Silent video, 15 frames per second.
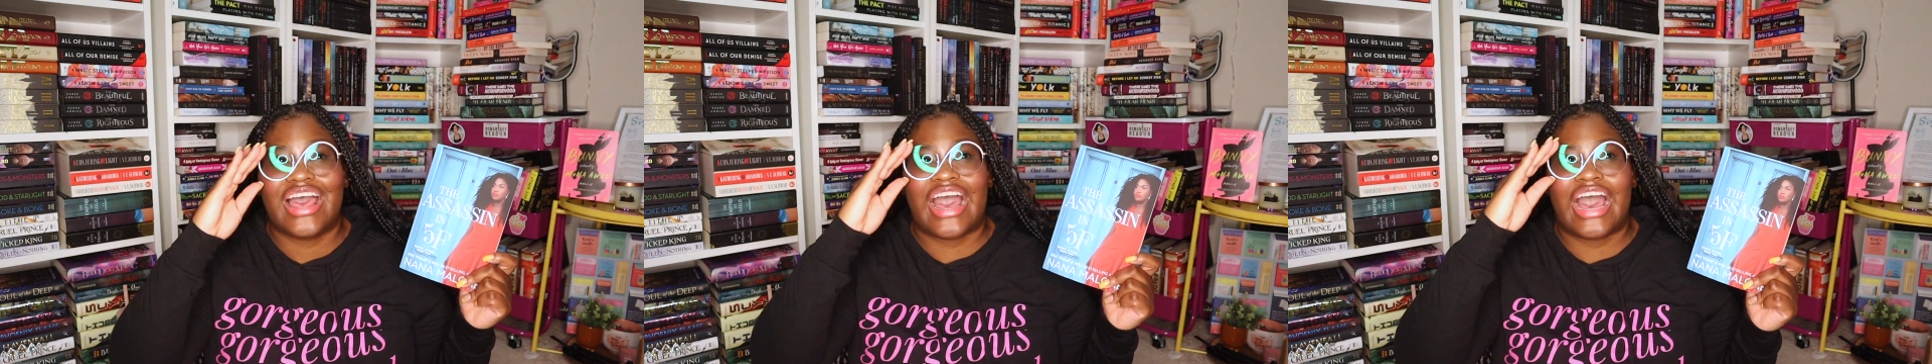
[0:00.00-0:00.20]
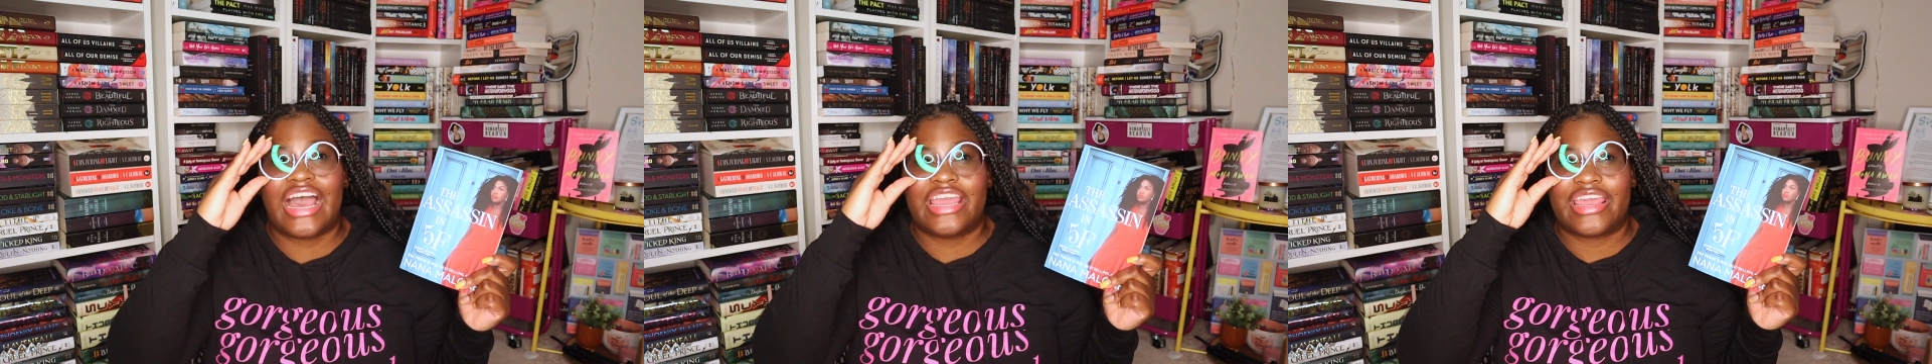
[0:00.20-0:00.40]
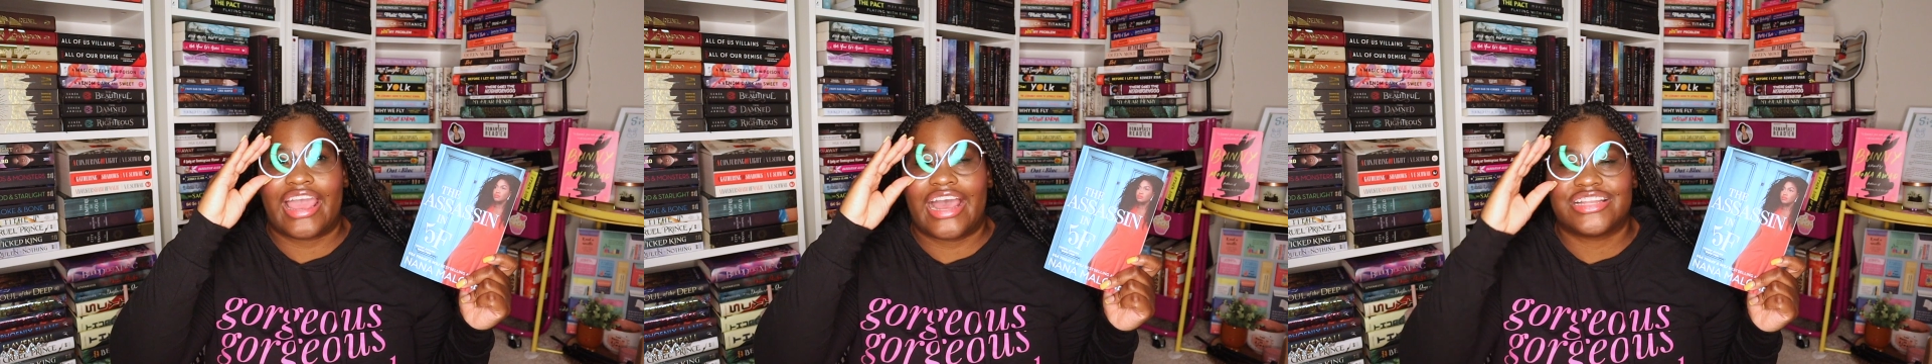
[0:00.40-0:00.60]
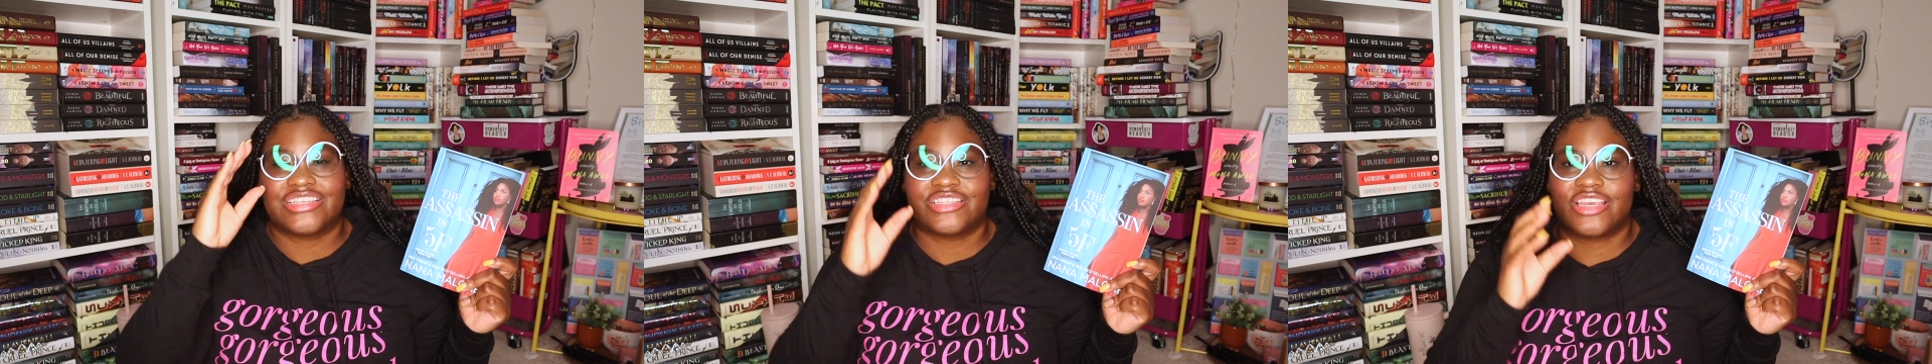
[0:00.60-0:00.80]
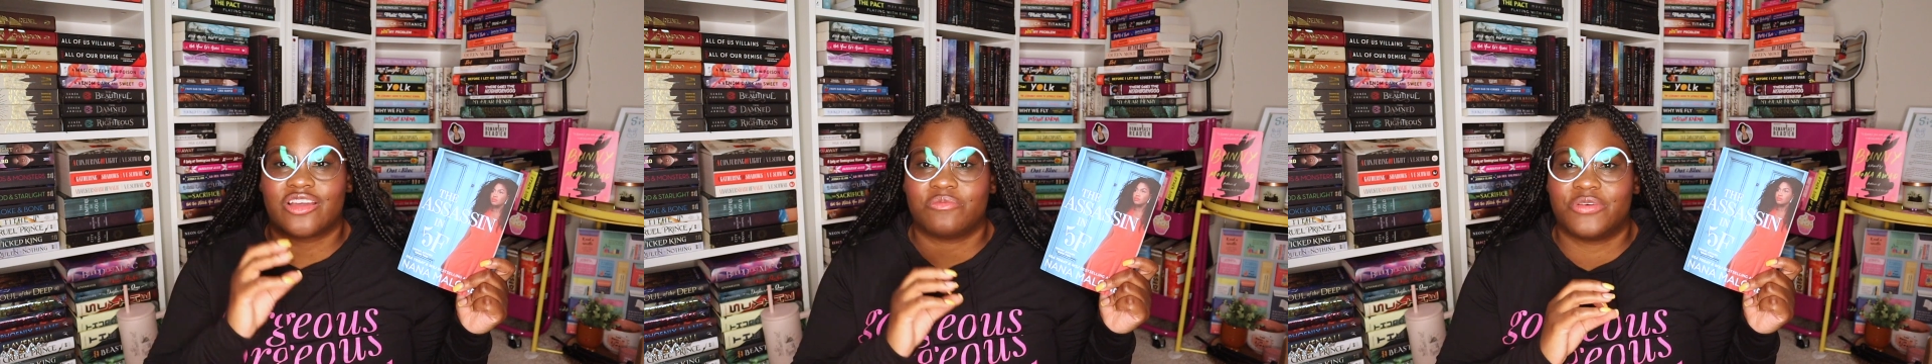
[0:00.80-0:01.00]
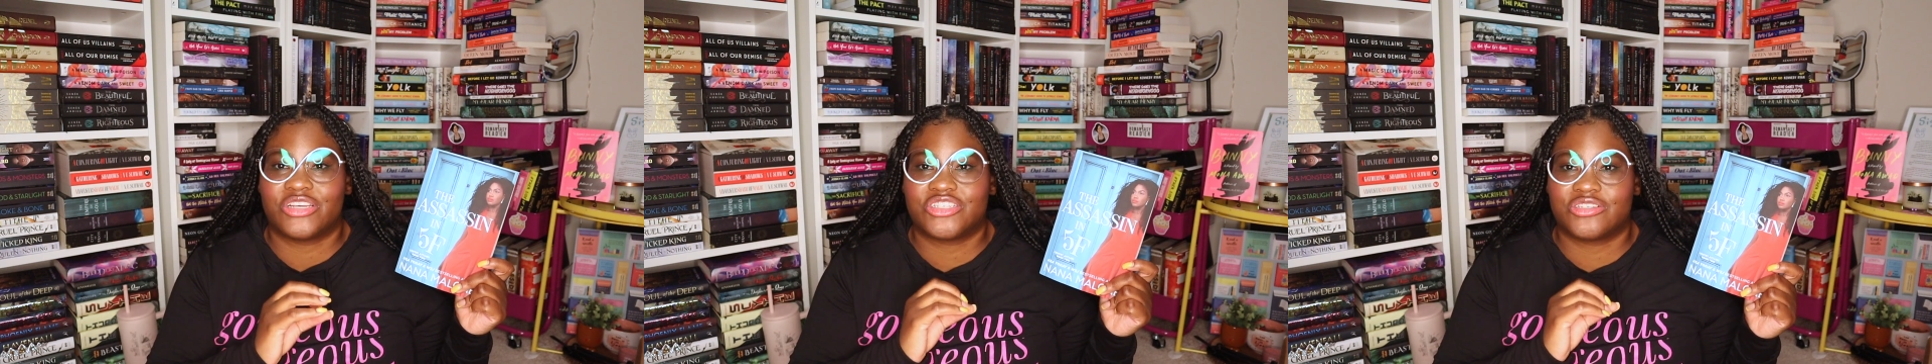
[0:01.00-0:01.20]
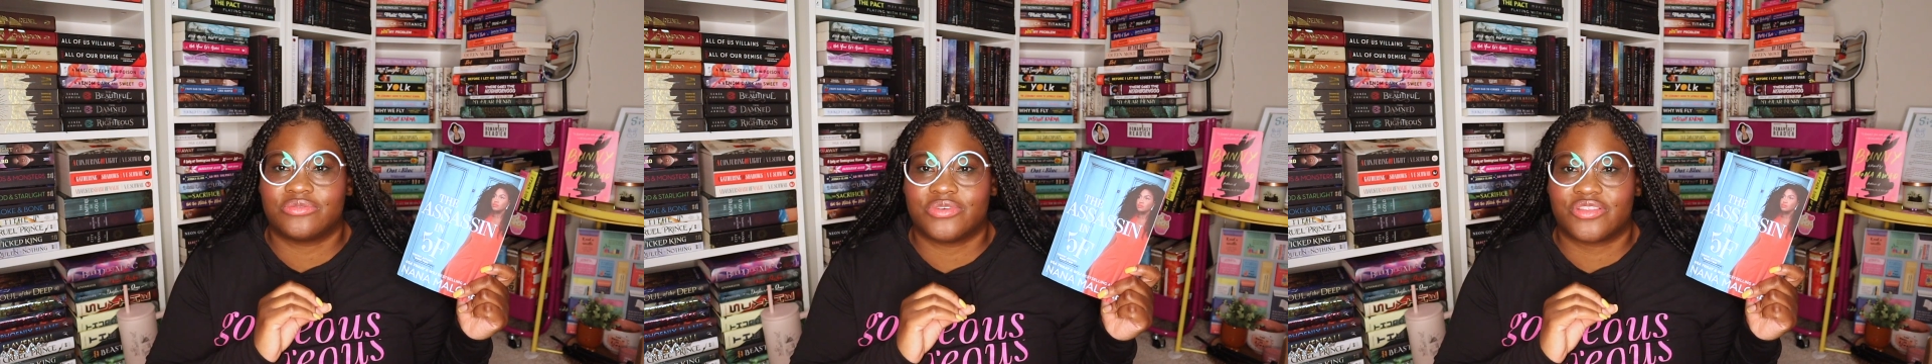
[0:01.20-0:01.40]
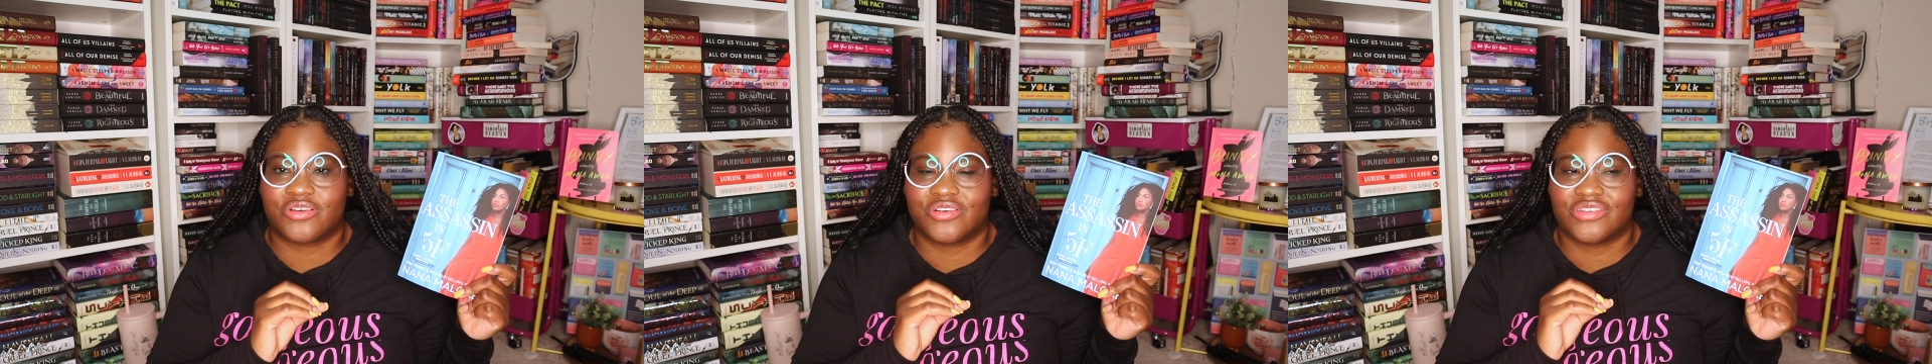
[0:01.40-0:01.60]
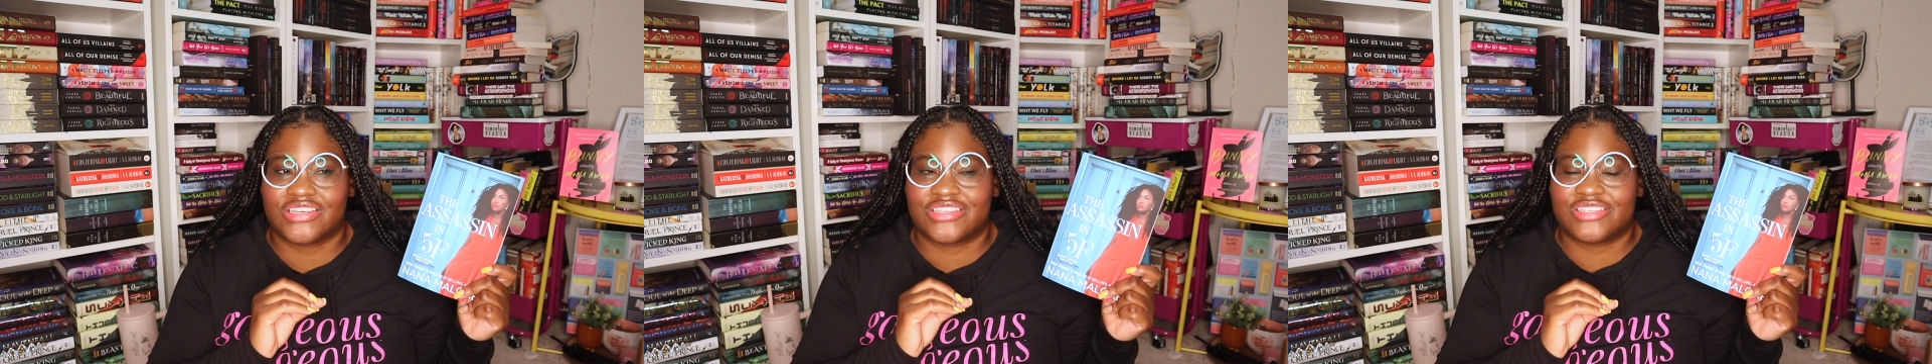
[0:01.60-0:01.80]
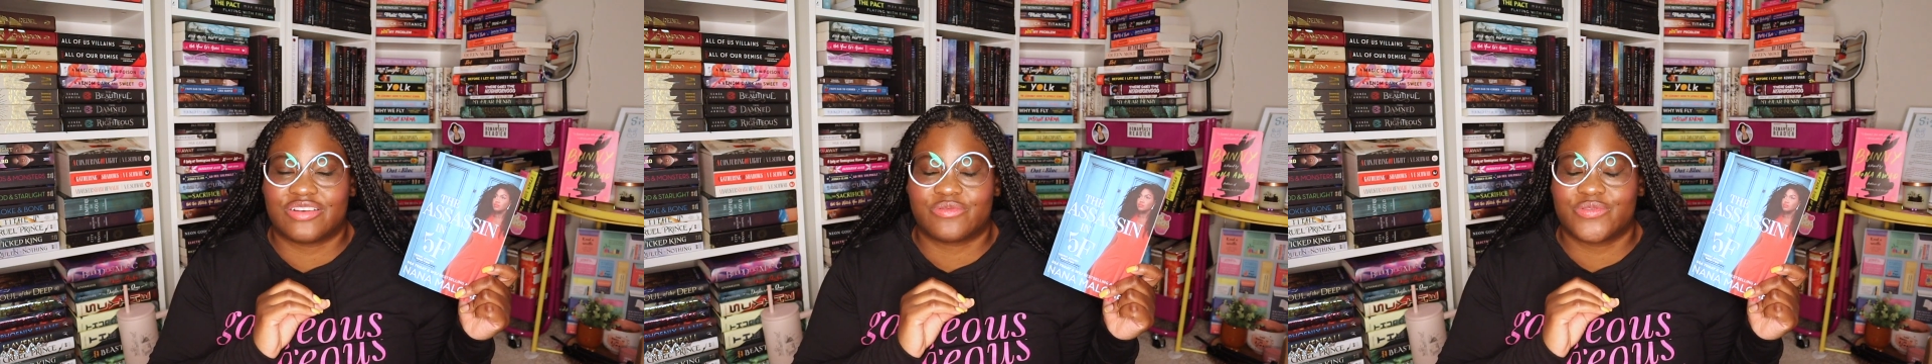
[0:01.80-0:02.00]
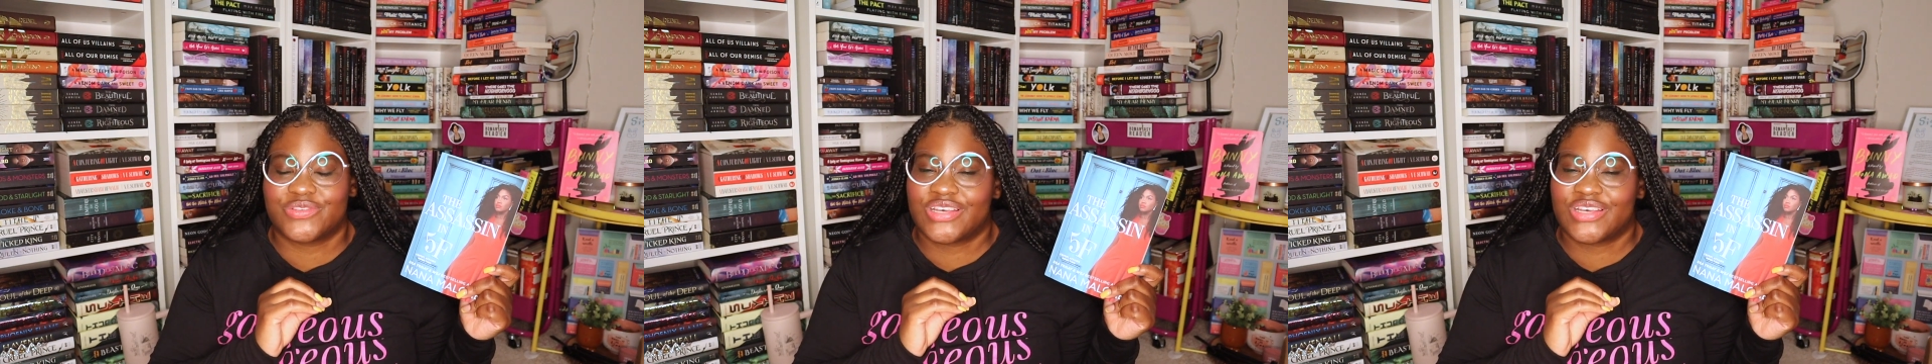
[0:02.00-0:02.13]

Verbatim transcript: I had to take a picture with her like several